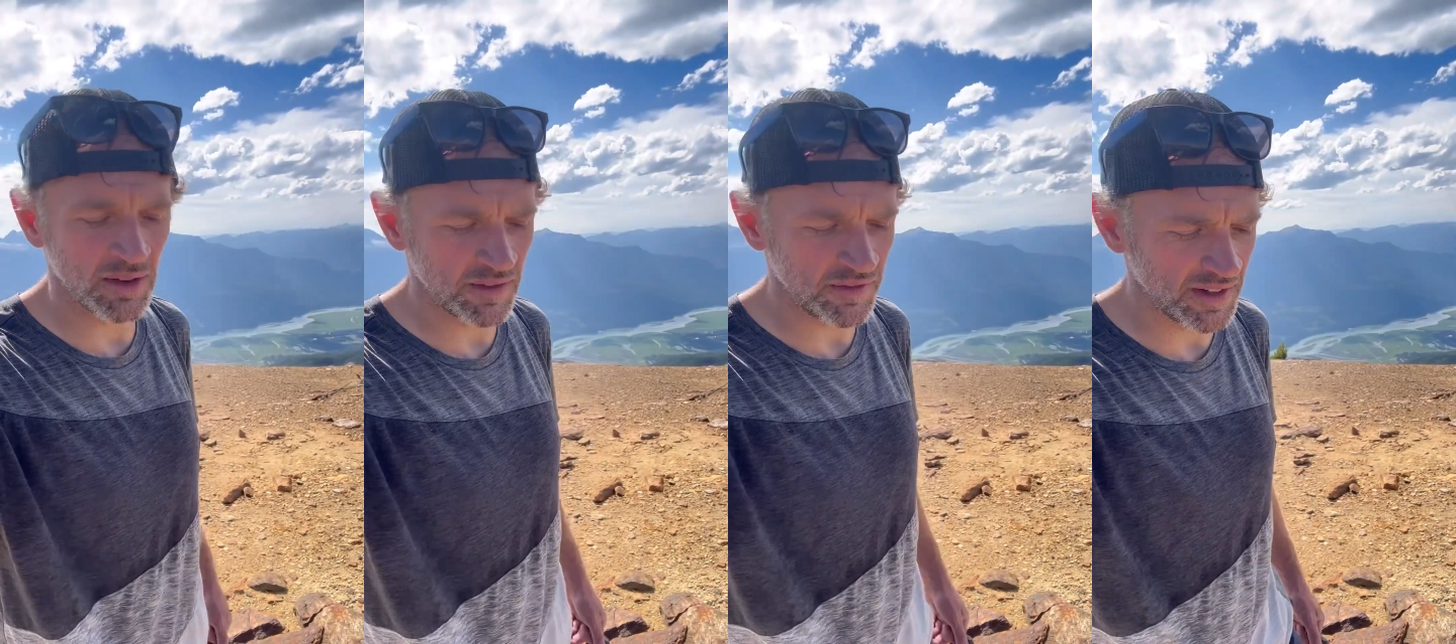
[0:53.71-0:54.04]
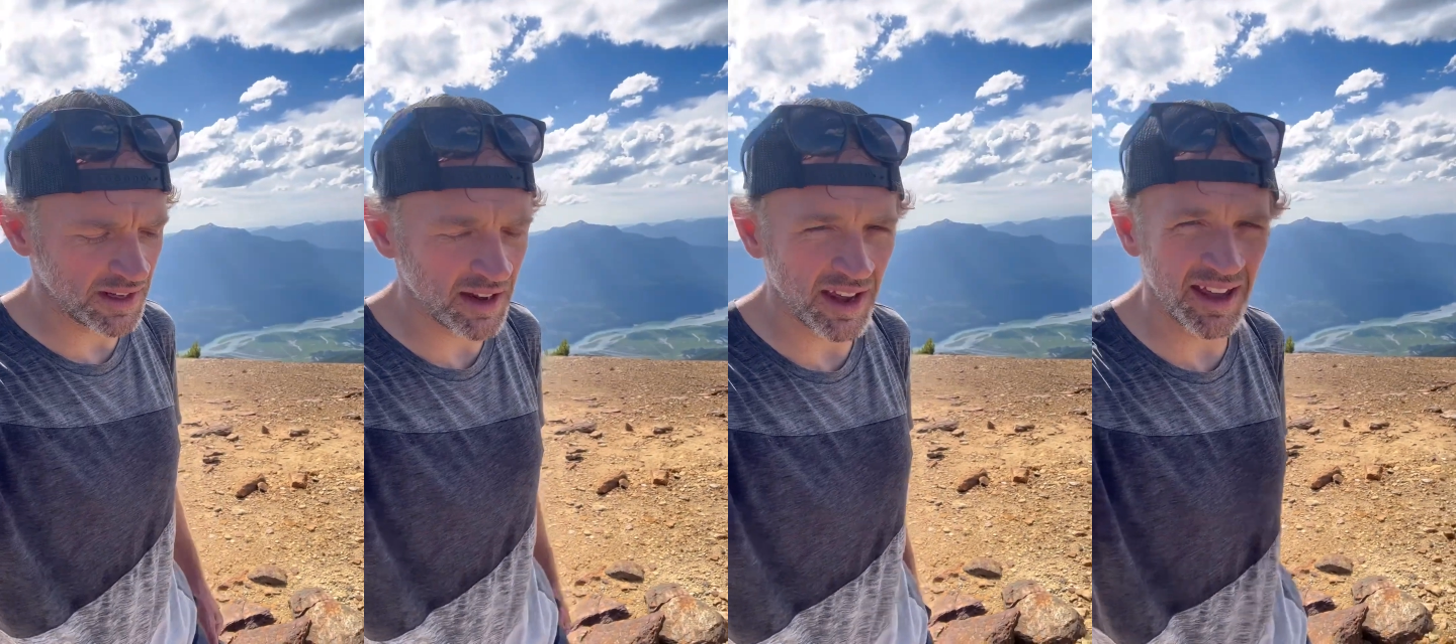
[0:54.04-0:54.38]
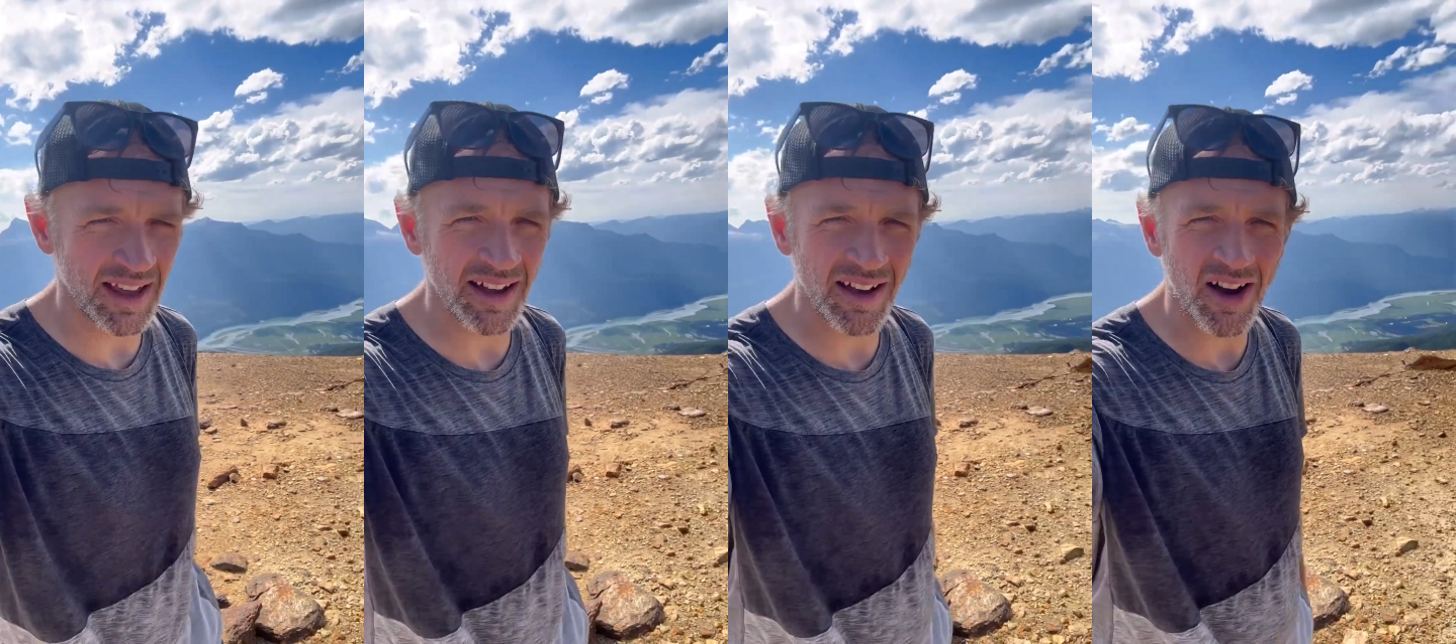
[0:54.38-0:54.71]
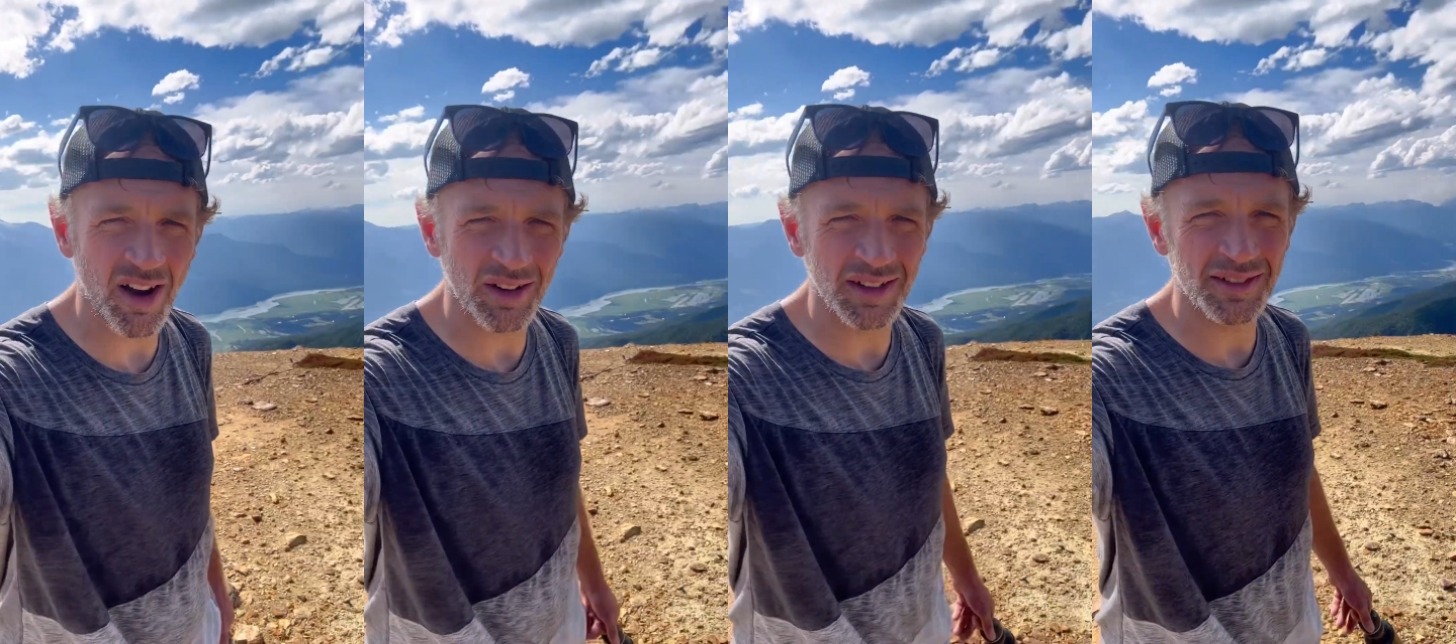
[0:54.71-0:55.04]
defeat
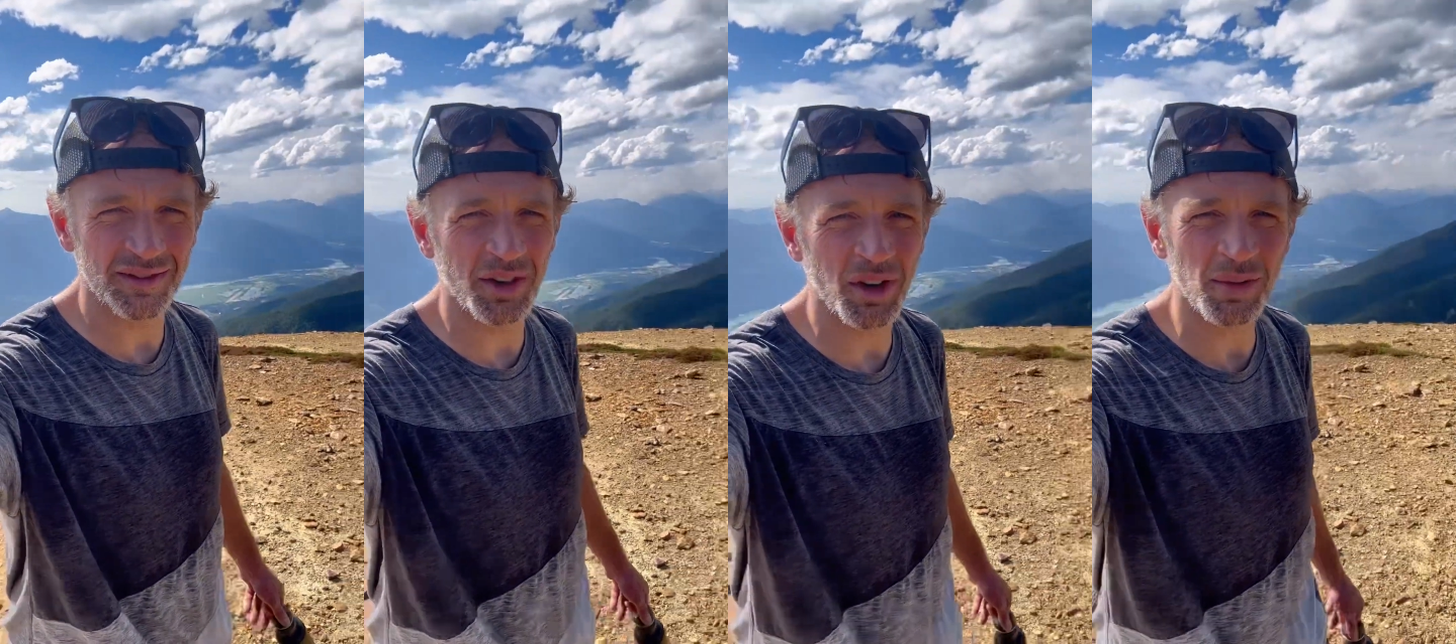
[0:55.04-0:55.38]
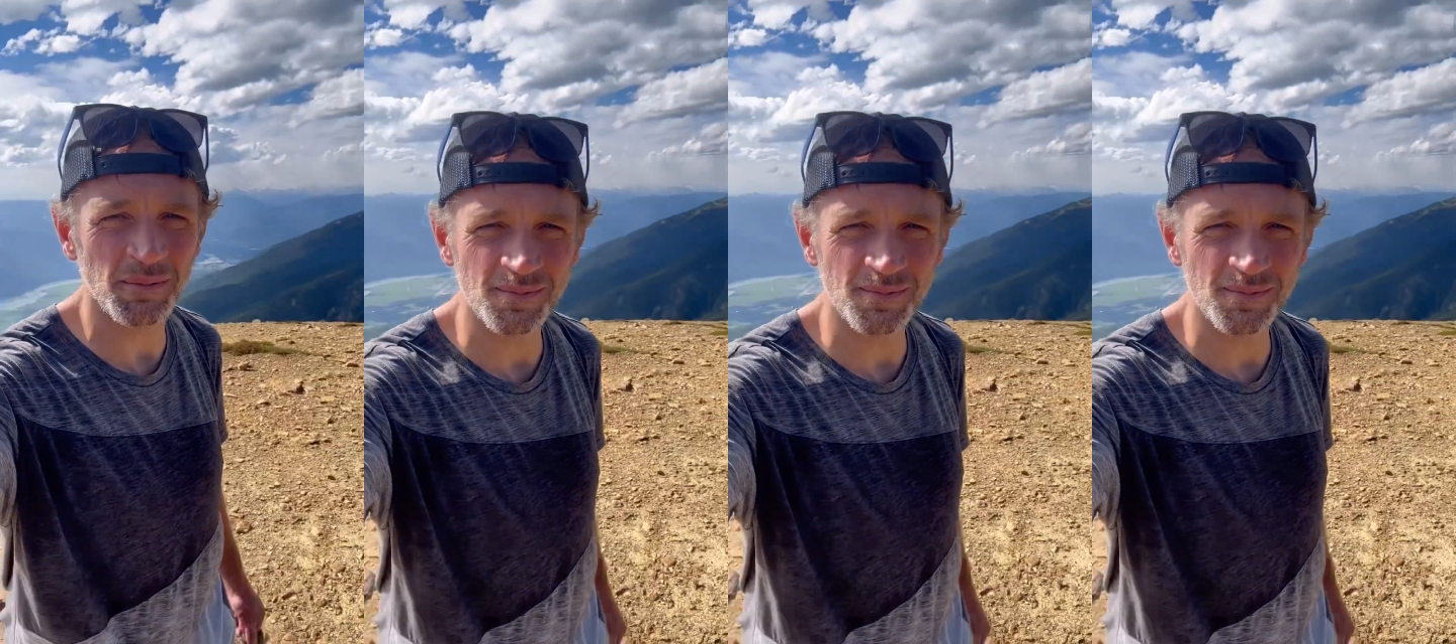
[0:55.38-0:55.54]
all evil.